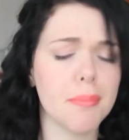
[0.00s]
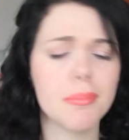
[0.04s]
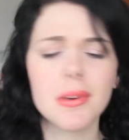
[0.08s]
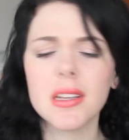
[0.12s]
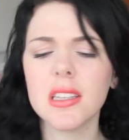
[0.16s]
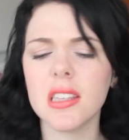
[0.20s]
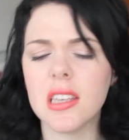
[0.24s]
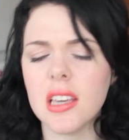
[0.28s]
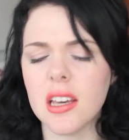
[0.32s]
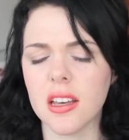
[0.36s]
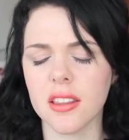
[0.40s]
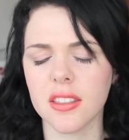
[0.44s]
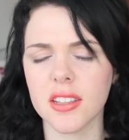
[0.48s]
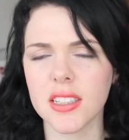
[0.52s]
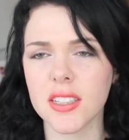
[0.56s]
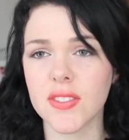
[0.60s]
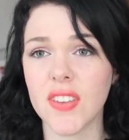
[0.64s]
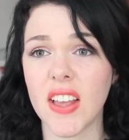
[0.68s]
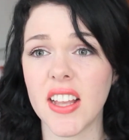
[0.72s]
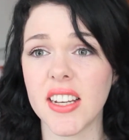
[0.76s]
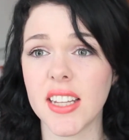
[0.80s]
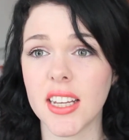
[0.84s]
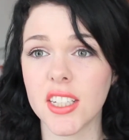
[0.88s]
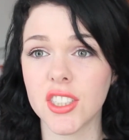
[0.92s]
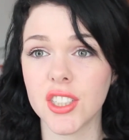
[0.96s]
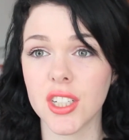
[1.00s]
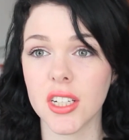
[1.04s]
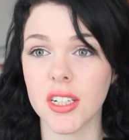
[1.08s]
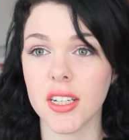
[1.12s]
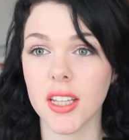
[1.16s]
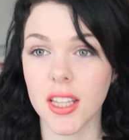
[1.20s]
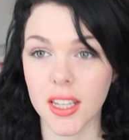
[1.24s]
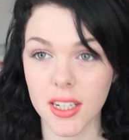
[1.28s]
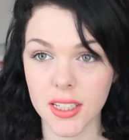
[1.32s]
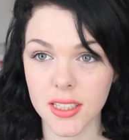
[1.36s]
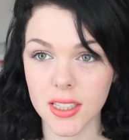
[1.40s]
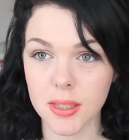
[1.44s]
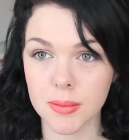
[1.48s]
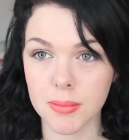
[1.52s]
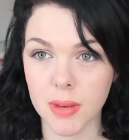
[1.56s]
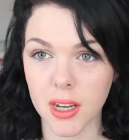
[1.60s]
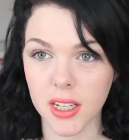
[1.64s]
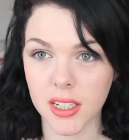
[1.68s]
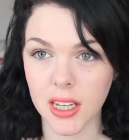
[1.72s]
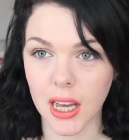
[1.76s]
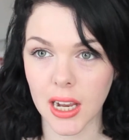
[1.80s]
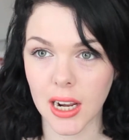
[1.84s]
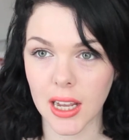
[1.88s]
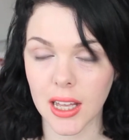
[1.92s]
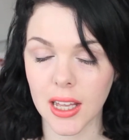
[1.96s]
But yeah, this foundation, it isn't my
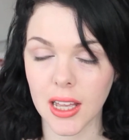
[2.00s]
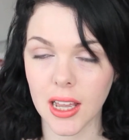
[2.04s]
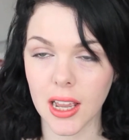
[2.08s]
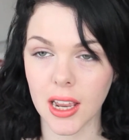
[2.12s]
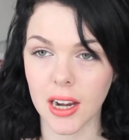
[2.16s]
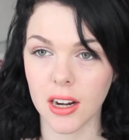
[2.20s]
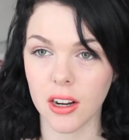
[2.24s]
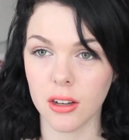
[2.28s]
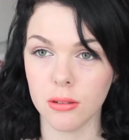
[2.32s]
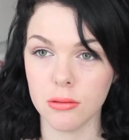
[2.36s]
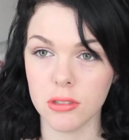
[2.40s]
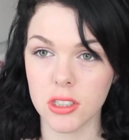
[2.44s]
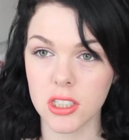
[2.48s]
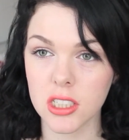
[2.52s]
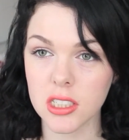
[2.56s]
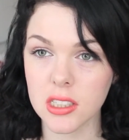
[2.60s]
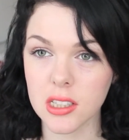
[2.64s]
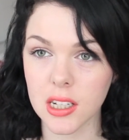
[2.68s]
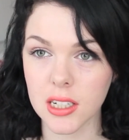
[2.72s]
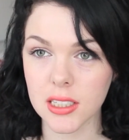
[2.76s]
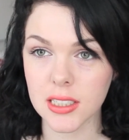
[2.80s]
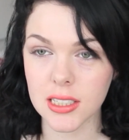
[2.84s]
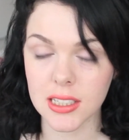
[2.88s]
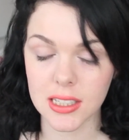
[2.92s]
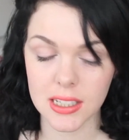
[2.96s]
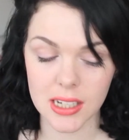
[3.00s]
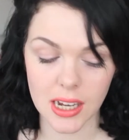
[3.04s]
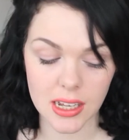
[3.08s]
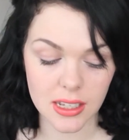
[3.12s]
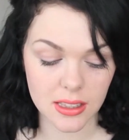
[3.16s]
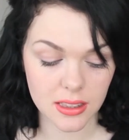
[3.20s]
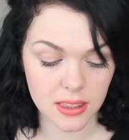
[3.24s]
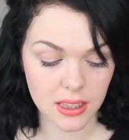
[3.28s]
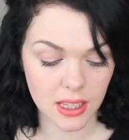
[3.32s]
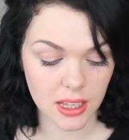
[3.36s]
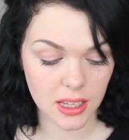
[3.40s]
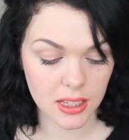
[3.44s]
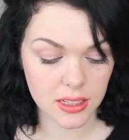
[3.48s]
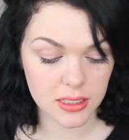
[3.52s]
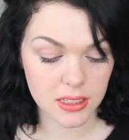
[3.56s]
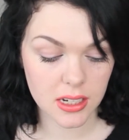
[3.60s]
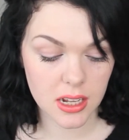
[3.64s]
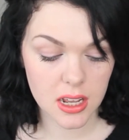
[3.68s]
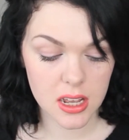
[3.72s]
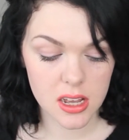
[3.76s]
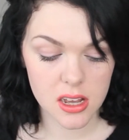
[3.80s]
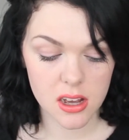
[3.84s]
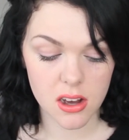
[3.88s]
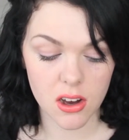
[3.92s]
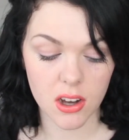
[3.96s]
colour, and I would just like to state that
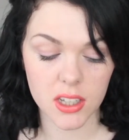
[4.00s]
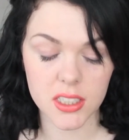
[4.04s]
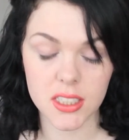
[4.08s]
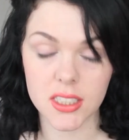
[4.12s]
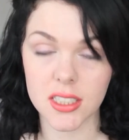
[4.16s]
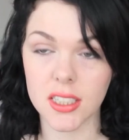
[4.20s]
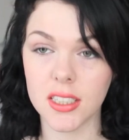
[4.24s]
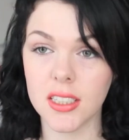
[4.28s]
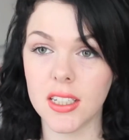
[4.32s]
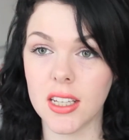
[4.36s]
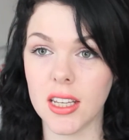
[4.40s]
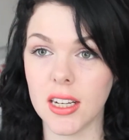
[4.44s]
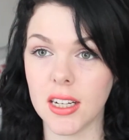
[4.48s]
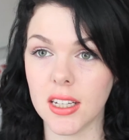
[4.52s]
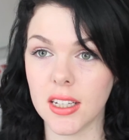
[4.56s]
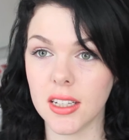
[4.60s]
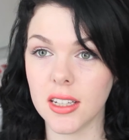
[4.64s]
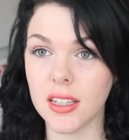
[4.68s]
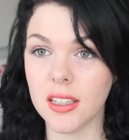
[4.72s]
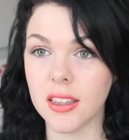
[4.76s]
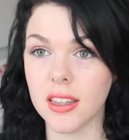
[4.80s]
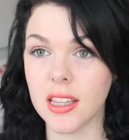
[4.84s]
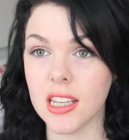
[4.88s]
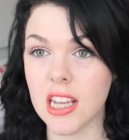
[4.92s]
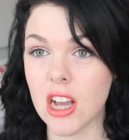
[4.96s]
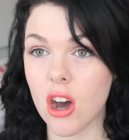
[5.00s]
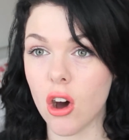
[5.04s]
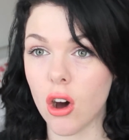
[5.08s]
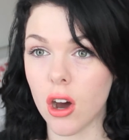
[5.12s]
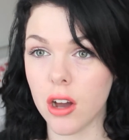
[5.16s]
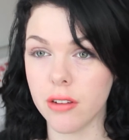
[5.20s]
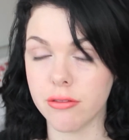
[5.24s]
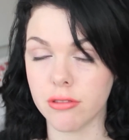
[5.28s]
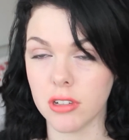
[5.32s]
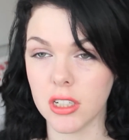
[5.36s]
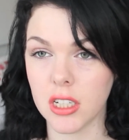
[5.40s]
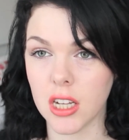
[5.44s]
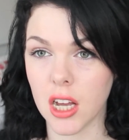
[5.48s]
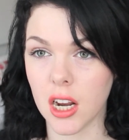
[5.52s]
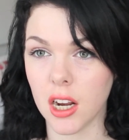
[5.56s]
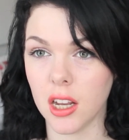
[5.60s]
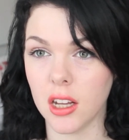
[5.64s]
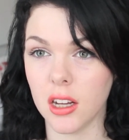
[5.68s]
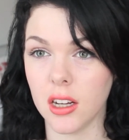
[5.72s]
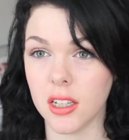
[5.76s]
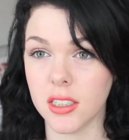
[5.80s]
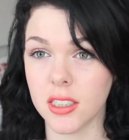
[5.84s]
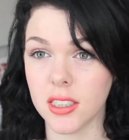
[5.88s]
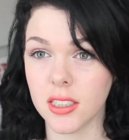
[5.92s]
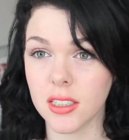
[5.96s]
I did get it in the ivory
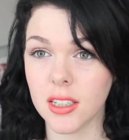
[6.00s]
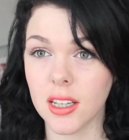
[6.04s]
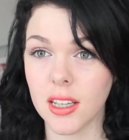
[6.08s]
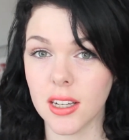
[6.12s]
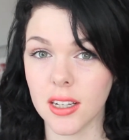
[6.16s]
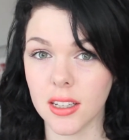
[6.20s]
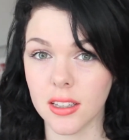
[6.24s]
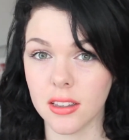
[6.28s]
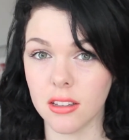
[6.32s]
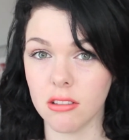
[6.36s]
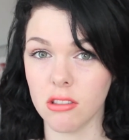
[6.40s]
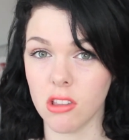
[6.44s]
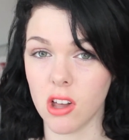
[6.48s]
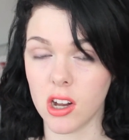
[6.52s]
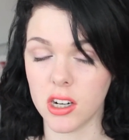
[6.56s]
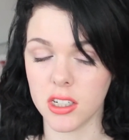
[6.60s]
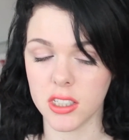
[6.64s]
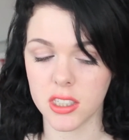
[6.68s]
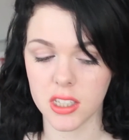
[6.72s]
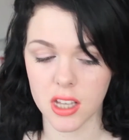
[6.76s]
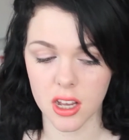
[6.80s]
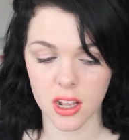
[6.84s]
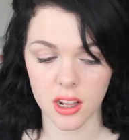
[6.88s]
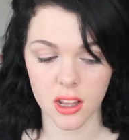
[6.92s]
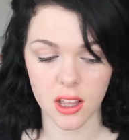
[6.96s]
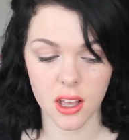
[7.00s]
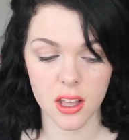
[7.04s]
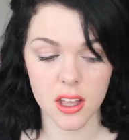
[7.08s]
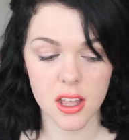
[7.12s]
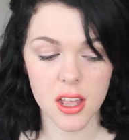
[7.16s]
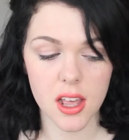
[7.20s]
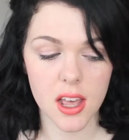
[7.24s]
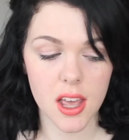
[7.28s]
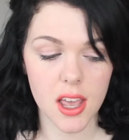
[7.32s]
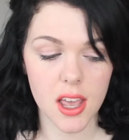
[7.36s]
colour. I did get it in the lightest colour.